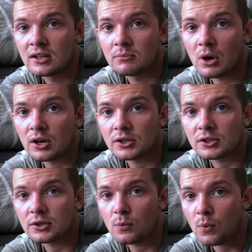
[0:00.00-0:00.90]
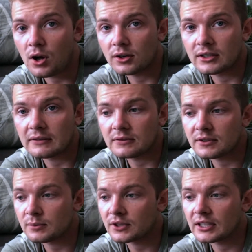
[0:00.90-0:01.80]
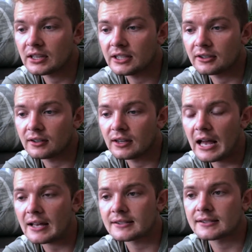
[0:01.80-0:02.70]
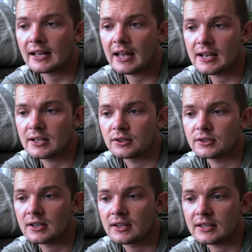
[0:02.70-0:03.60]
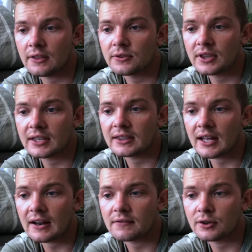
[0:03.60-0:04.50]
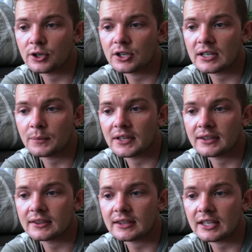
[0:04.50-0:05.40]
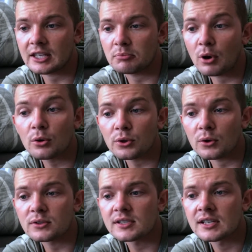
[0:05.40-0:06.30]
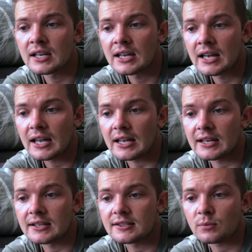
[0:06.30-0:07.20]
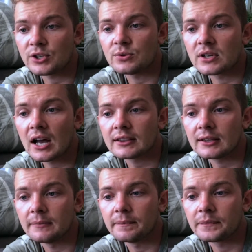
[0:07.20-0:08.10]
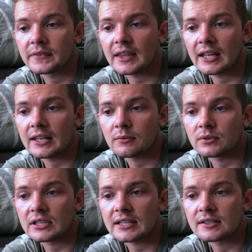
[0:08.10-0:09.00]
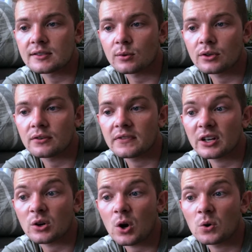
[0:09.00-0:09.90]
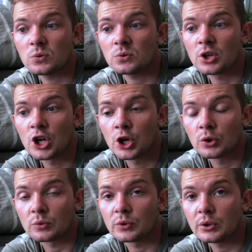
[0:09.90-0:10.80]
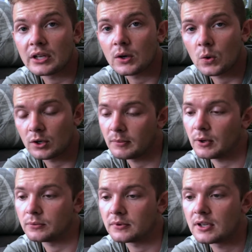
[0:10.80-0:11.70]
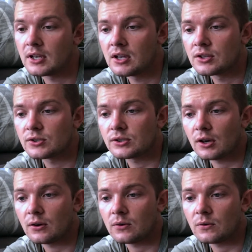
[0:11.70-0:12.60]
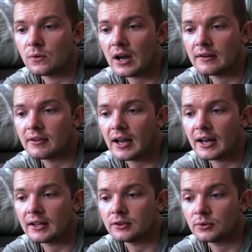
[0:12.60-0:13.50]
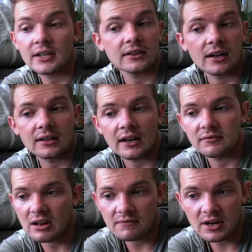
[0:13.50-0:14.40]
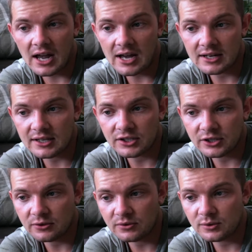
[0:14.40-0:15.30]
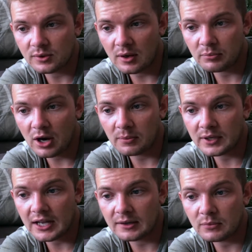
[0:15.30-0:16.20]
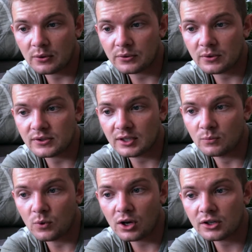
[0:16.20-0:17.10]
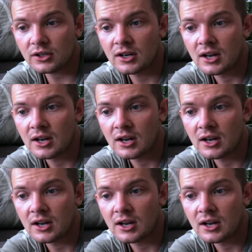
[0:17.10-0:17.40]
monitor the water levels with the clear glass. And the other thing that I've heard with the Pothos is when you cut them, they release sort of their own rooting hormone. So I've had great luck. I've never had issues propagating Pothos in water.